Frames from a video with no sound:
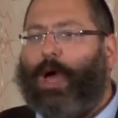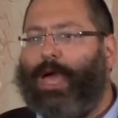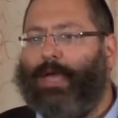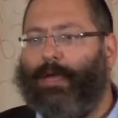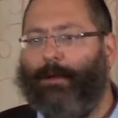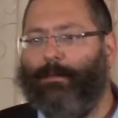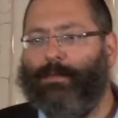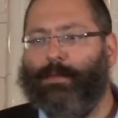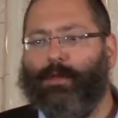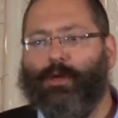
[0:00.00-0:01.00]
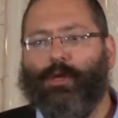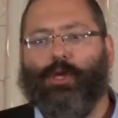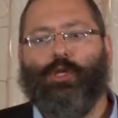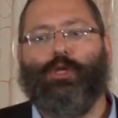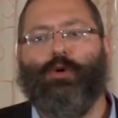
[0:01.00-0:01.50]
way
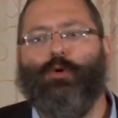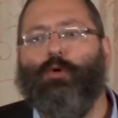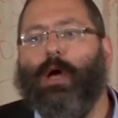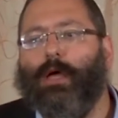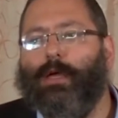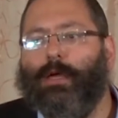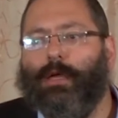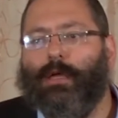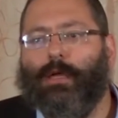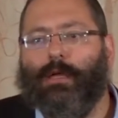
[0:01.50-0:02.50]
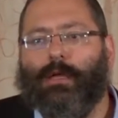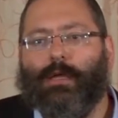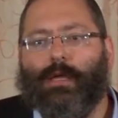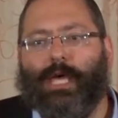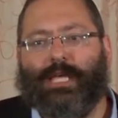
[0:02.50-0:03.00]
to
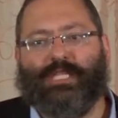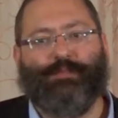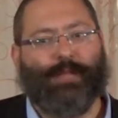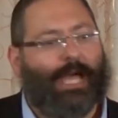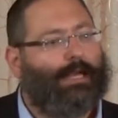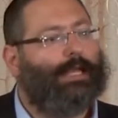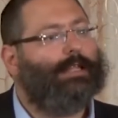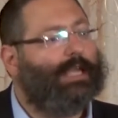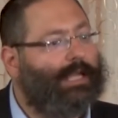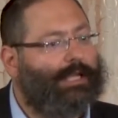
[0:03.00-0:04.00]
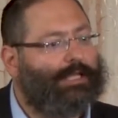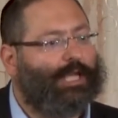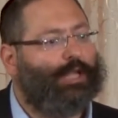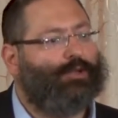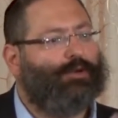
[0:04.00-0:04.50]
explain it is
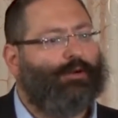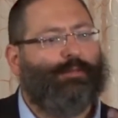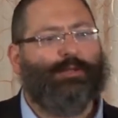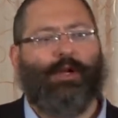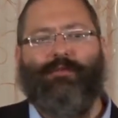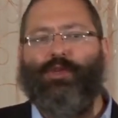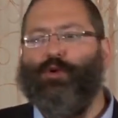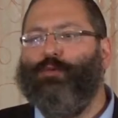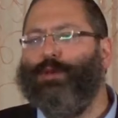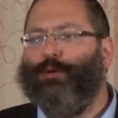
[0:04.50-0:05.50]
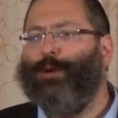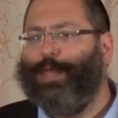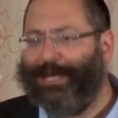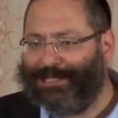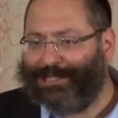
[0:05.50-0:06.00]
in terms of human
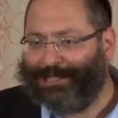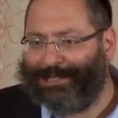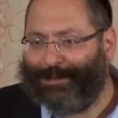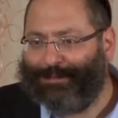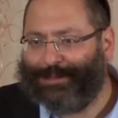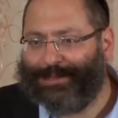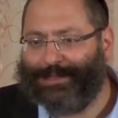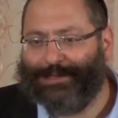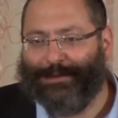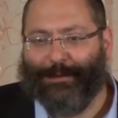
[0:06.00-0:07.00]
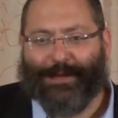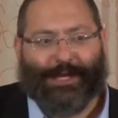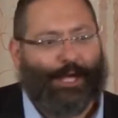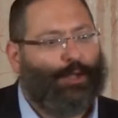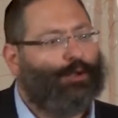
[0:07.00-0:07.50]
relationships,
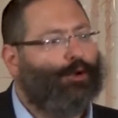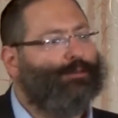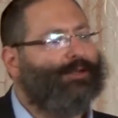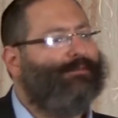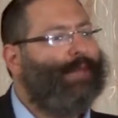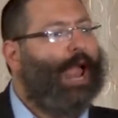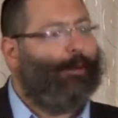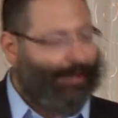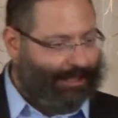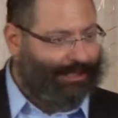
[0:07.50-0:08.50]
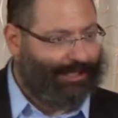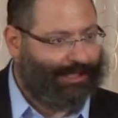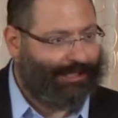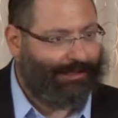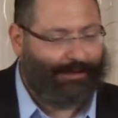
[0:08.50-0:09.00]
in terms of
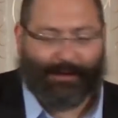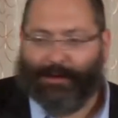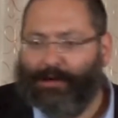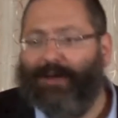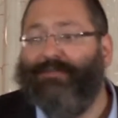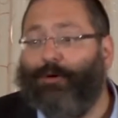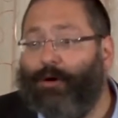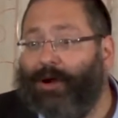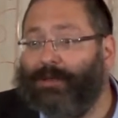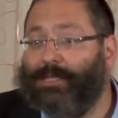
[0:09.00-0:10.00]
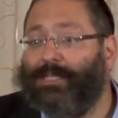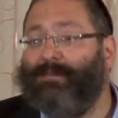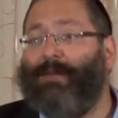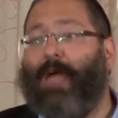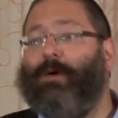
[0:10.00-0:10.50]
marriage. Of
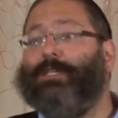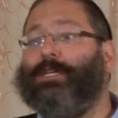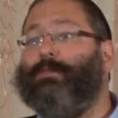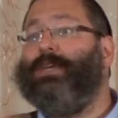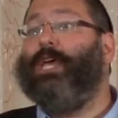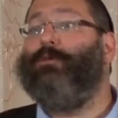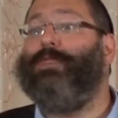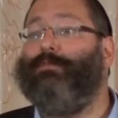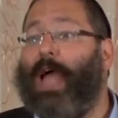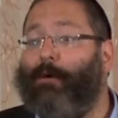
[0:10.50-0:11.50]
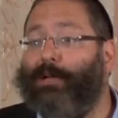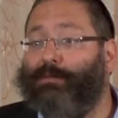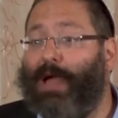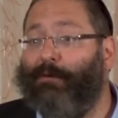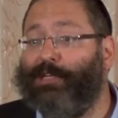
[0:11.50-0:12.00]
course, marriage doesn't begin with
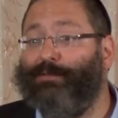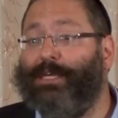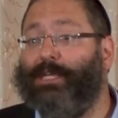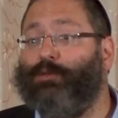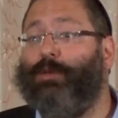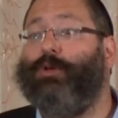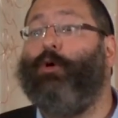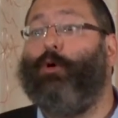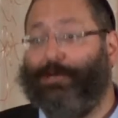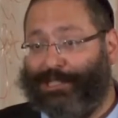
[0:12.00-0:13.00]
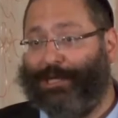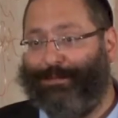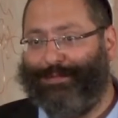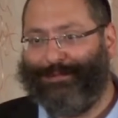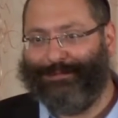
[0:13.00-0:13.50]
marriage. Marriage begins with
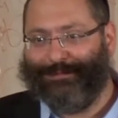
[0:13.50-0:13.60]
courtship.